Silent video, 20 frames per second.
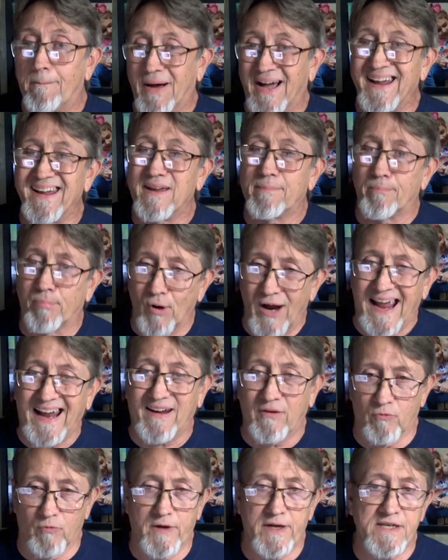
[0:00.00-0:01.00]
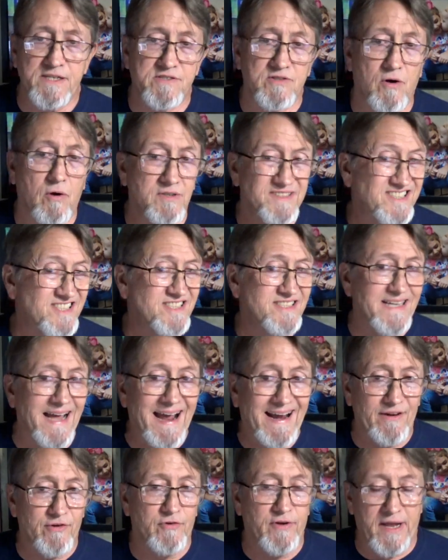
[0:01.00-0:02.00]
bike bracket race on
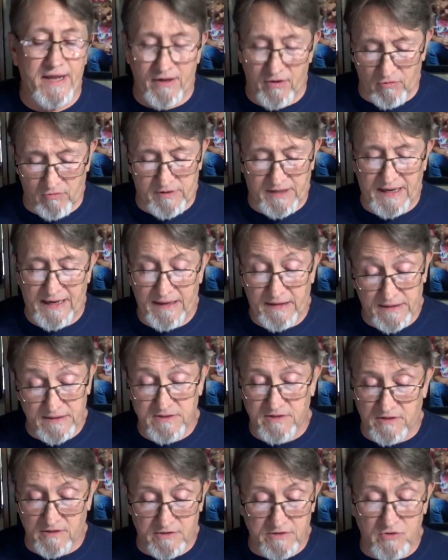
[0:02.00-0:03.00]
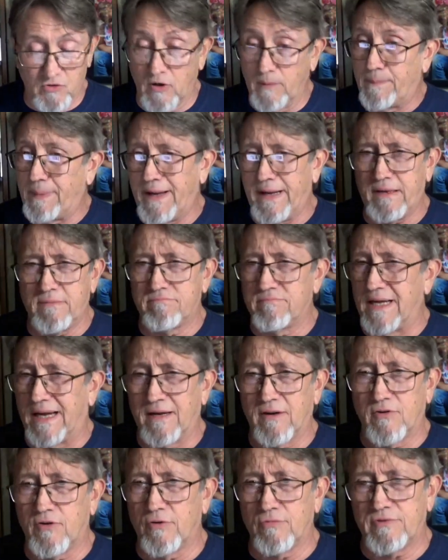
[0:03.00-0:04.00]
Saturday, okay? And it's going to pay, I
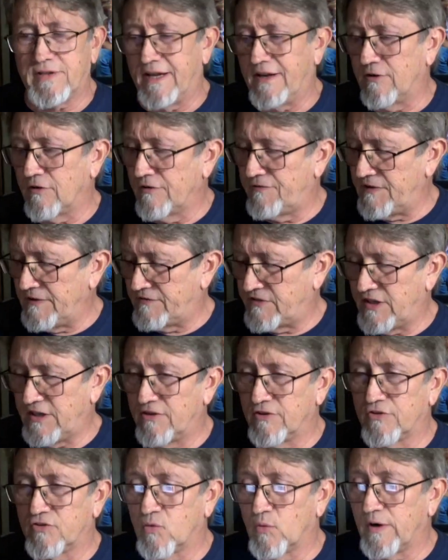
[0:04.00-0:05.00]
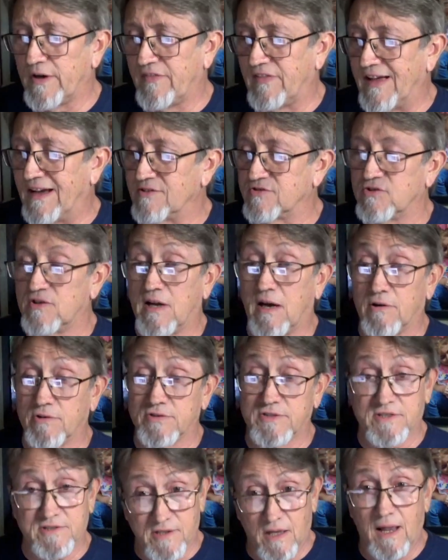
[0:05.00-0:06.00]
don't know, $10 or $15 or $20,000.
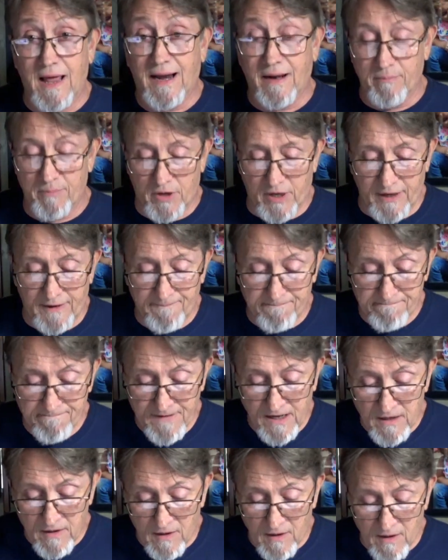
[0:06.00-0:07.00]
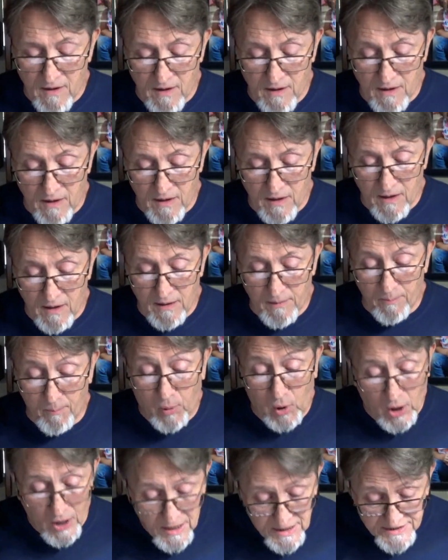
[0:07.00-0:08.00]
It's a lot of money.
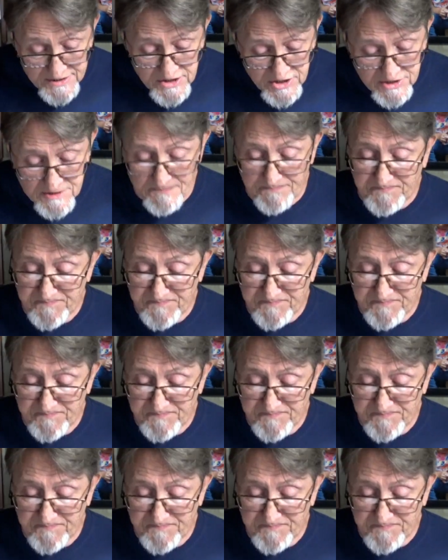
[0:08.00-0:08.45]
Plus